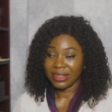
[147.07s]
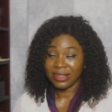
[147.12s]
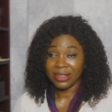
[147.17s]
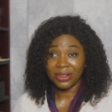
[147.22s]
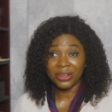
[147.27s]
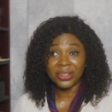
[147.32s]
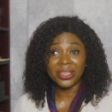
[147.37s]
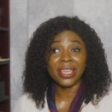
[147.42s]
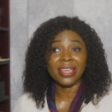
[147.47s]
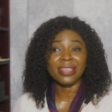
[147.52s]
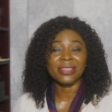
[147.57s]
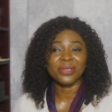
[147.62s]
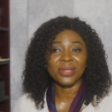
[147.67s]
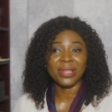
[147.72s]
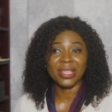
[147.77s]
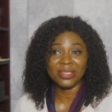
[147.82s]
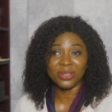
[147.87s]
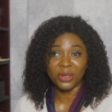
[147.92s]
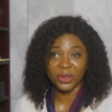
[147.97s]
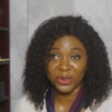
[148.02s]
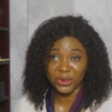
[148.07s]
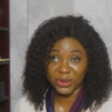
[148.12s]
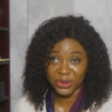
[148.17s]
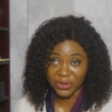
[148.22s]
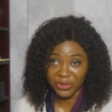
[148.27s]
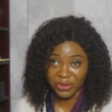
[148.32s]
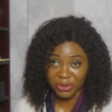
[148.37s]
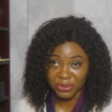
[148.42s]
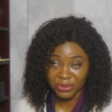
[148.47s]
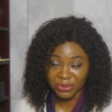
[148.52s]
okay, so let's
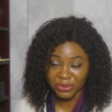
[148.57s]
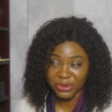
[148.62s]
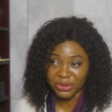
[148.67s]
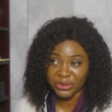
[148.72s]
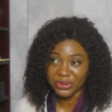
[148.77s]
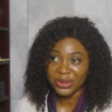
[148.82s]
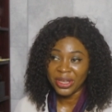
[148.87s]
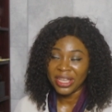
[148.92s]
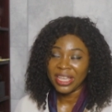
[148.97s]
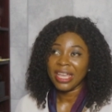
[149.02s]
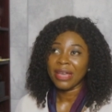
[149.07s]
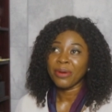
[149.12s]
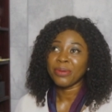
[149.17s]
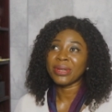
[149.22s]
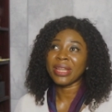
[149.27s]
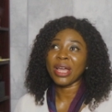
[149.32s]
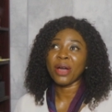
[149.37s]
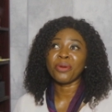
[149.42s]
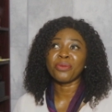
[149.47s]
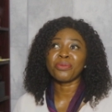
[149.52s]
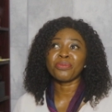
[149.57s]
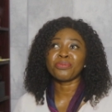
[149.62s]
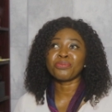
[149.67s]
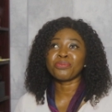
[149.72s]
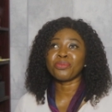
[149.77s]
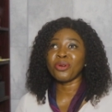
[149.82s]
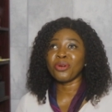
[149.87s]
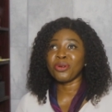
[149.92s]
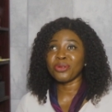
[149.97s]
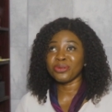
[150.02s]
continue from Mpho. Now,
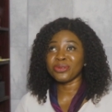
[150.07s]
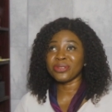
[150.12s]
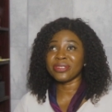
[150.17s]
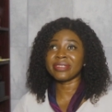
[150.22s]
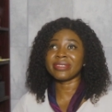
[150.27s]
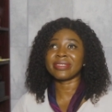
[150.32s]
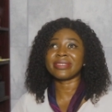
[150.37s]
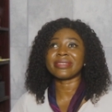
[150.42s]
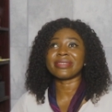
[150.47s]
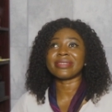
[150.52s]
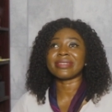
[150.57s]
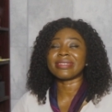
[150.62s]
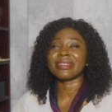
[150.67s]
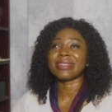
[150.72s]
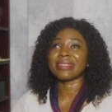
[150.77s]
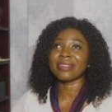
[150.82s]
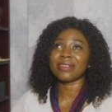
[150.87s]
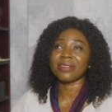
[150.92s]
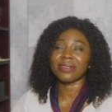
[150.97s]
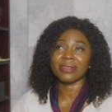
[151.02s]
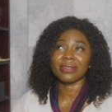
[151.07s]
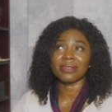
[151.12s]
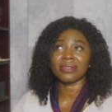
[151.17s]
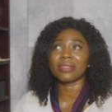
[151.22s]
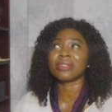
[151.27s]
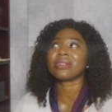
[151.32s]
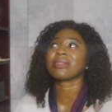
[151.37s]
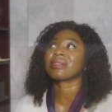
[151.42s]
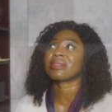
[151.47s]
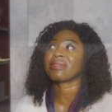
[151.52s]
Mpho's
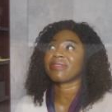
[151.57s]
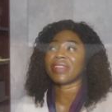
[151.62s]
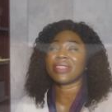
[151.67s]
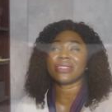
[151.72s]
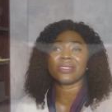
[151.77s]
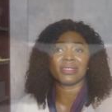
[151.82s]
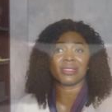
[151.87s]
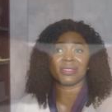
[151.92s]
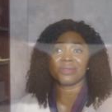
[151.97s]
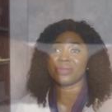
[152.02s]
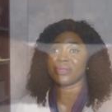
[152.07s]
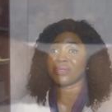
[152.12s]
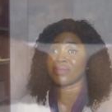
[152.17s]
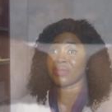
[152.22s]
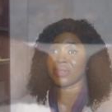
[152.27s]
fantasy was